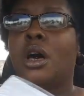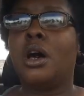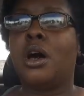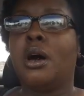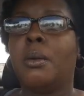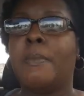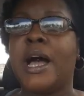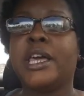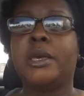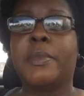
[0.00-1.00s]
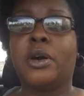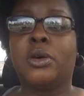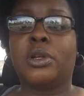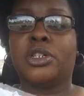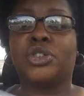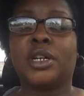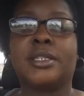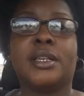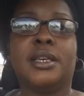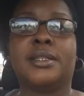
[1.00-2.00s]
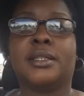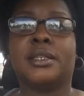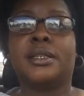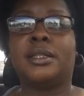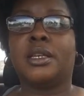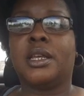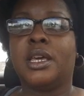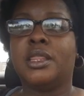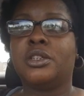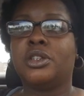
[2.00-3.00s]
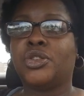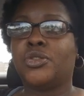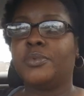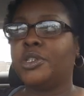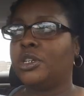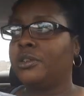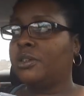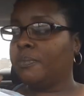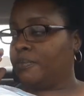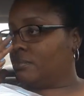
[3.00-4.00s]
Um, my email address is listed in the description.